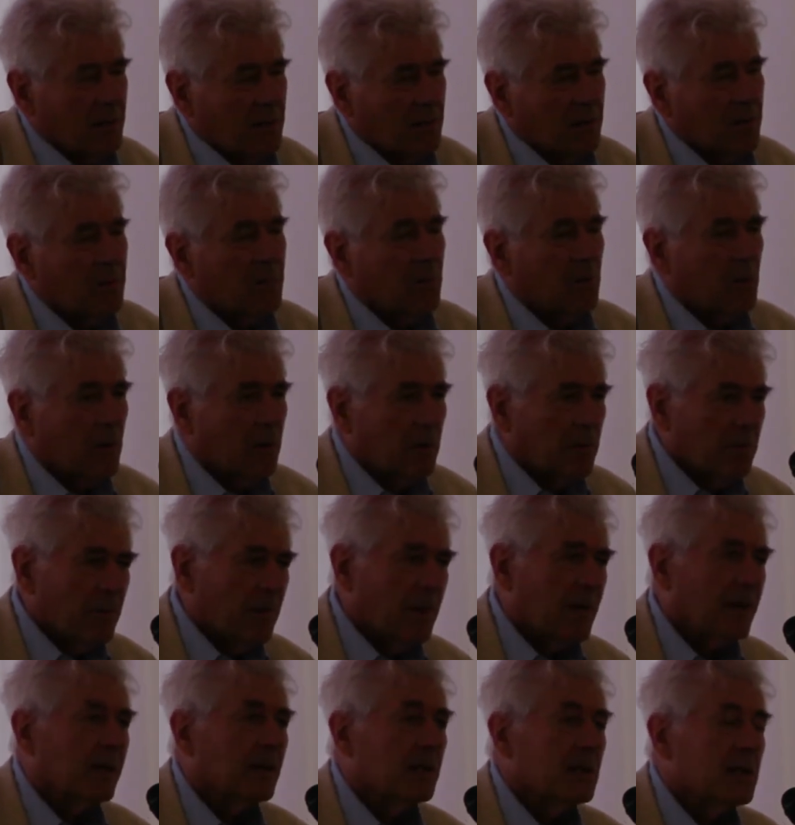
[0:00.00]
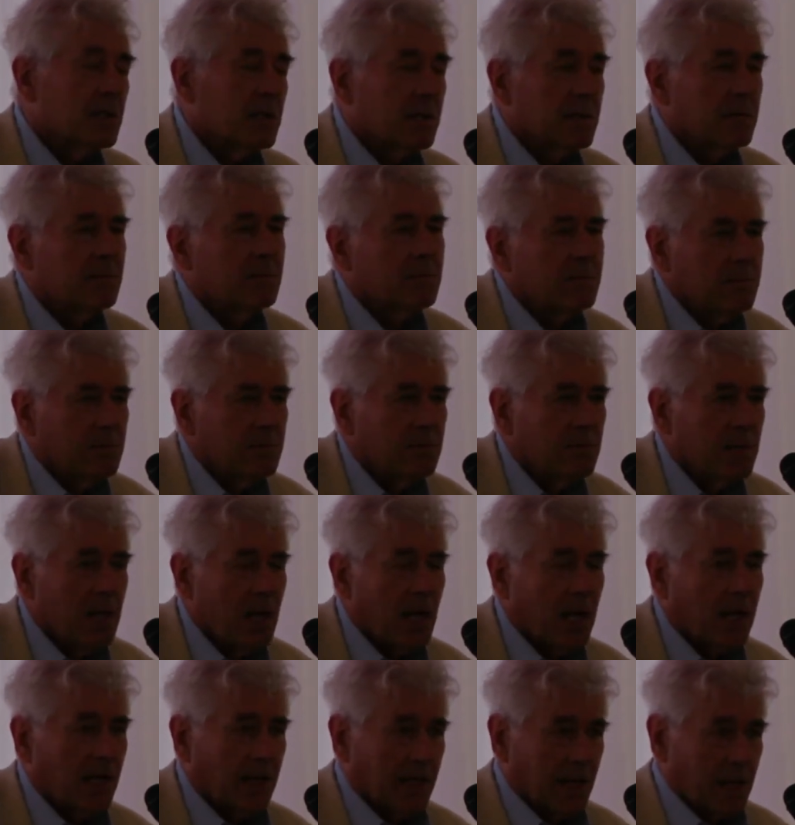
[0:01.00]
or, or at least
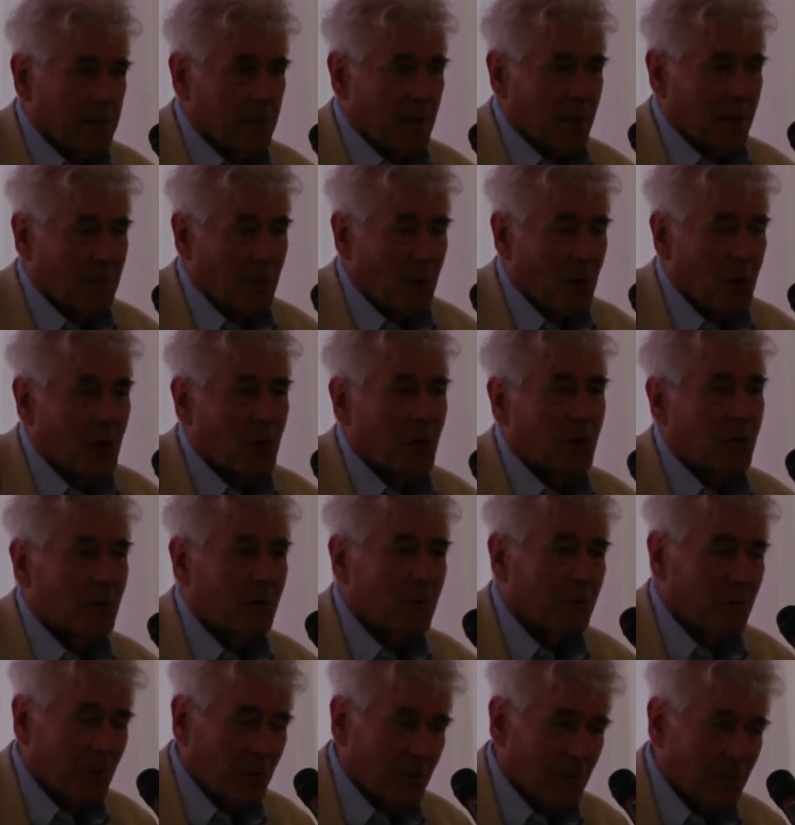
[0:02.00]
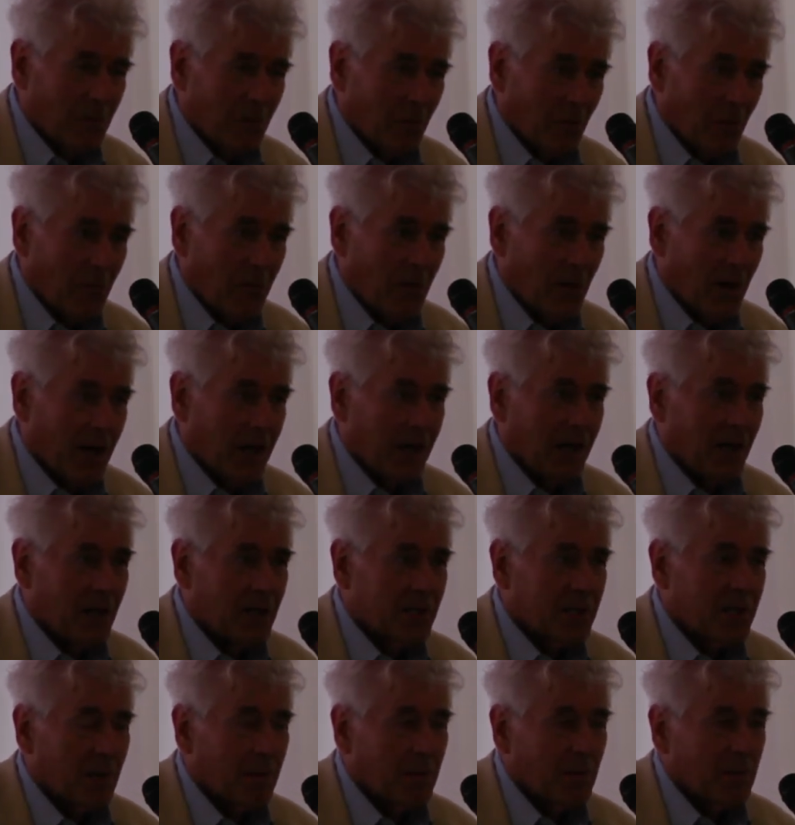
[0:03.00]
the academic part of, of, of
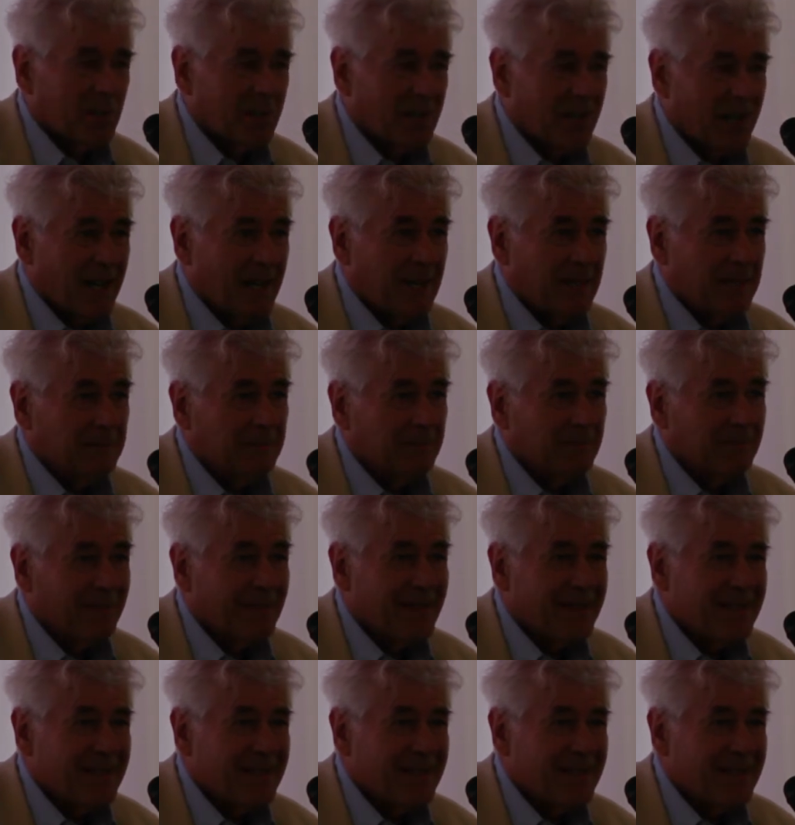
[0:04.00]
finance that would say,